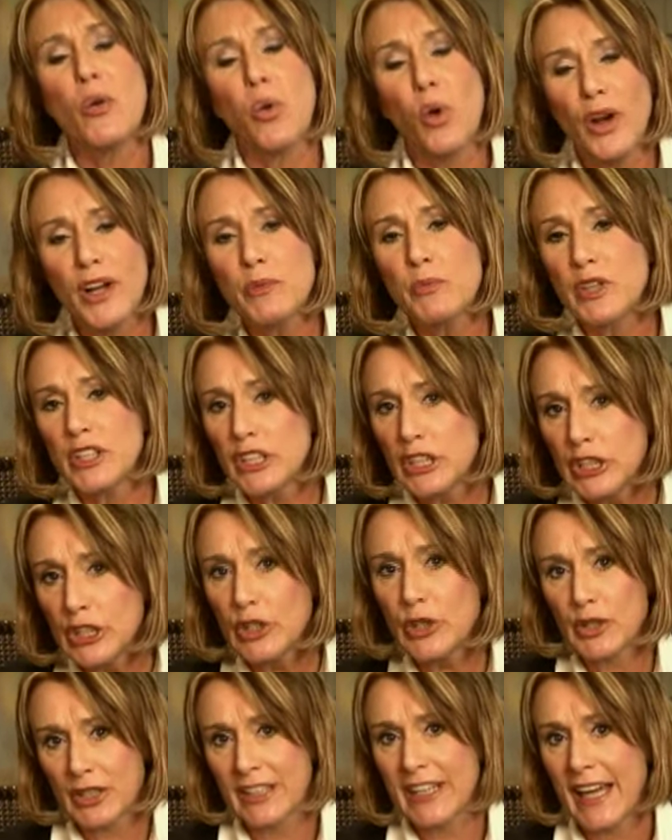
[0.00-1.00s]
what it would
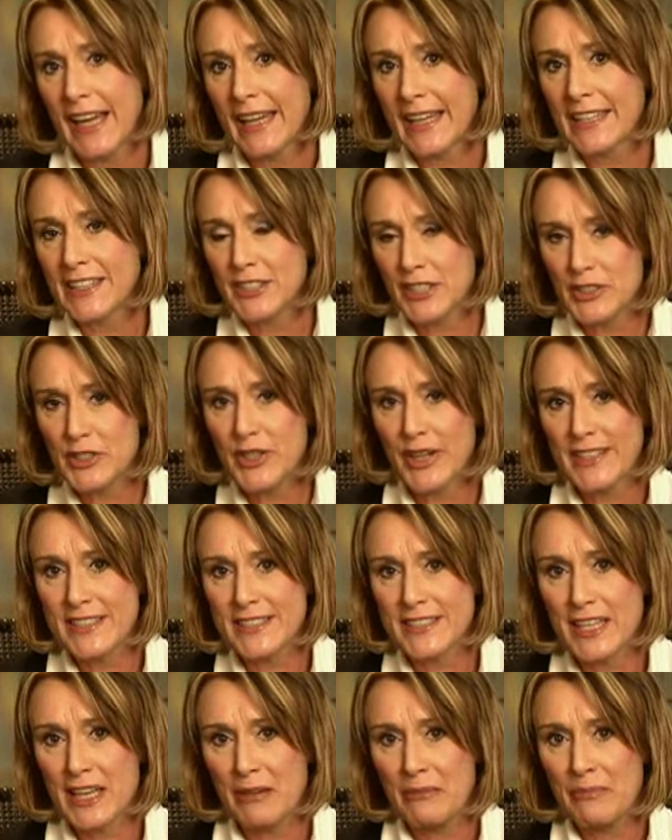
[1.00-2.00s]
look like to
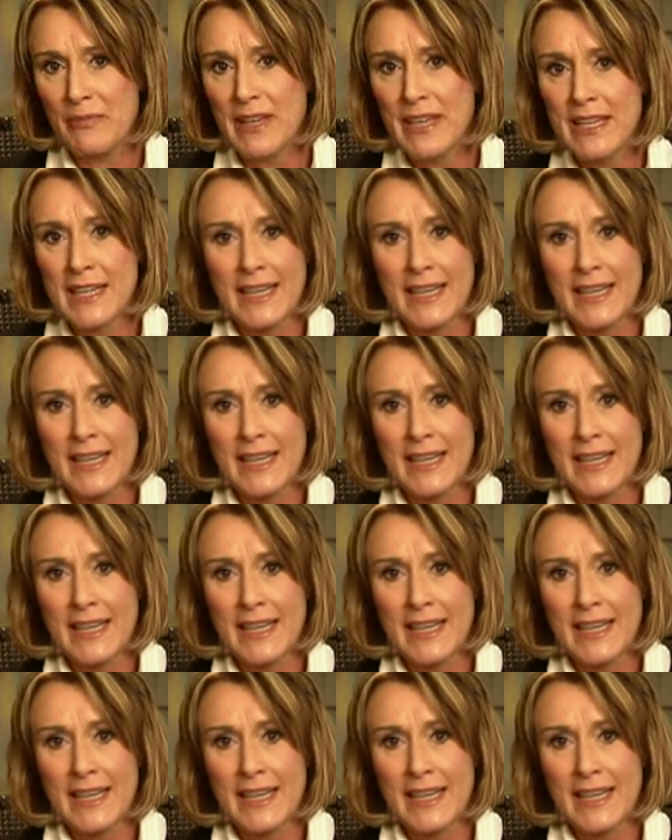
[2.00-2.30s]
trust Him.